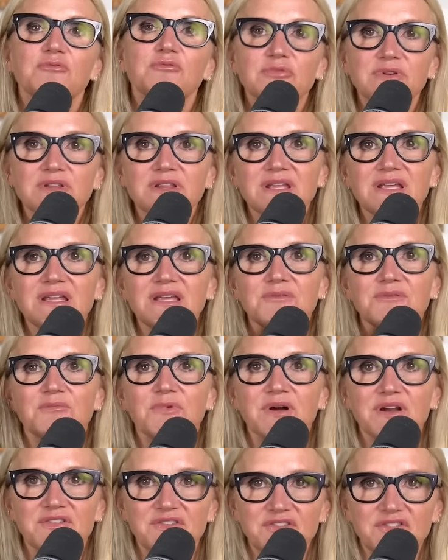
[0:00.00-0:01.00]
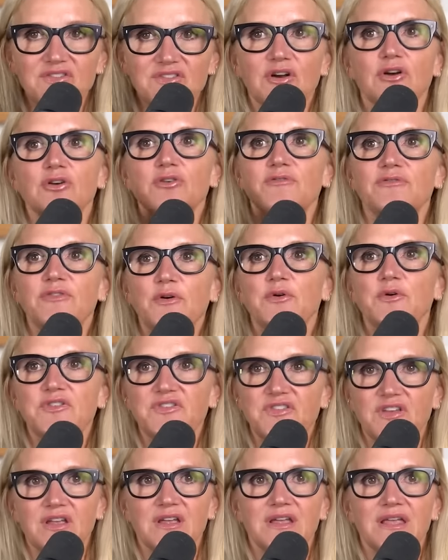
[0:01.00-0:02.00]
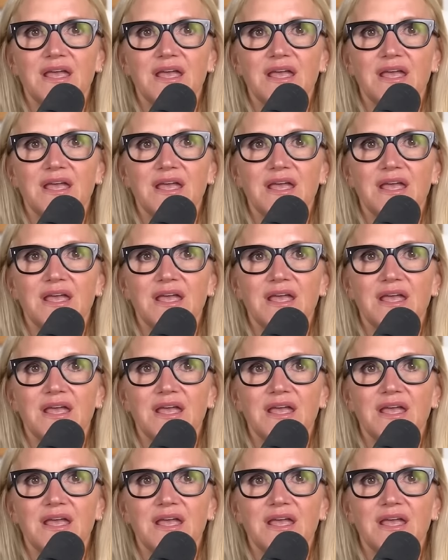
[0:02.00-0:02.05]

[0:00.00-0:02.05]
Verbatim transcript: I really want to start focusing